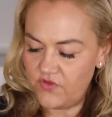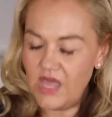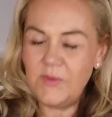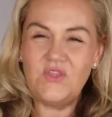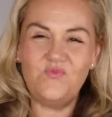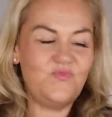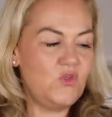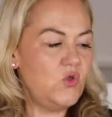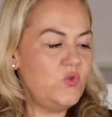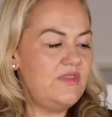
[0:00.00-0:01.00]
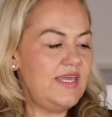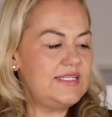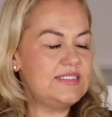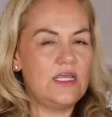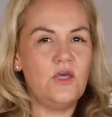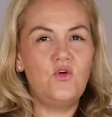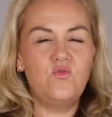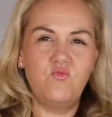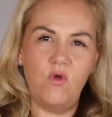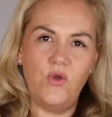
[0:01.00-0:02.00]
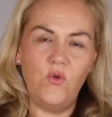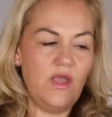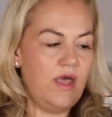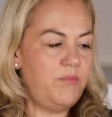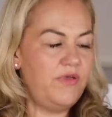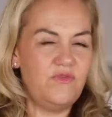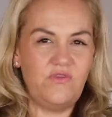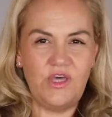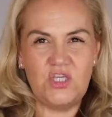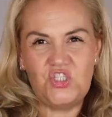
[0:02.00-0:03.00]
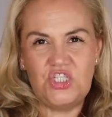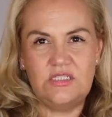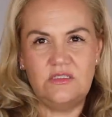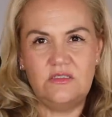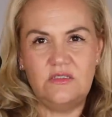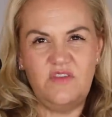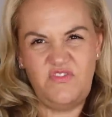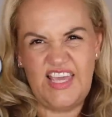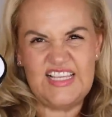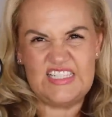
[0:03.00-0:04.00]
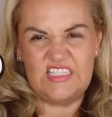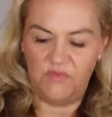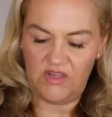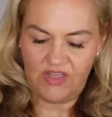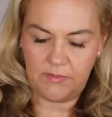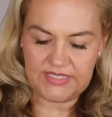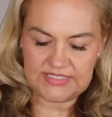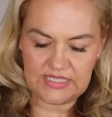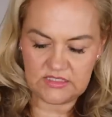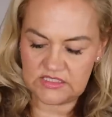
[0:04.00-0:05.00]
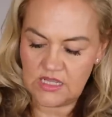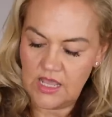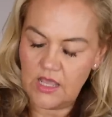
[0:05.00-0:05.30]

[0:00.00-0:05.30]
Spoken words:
I would call this a grown-up version of this, if that makes sense.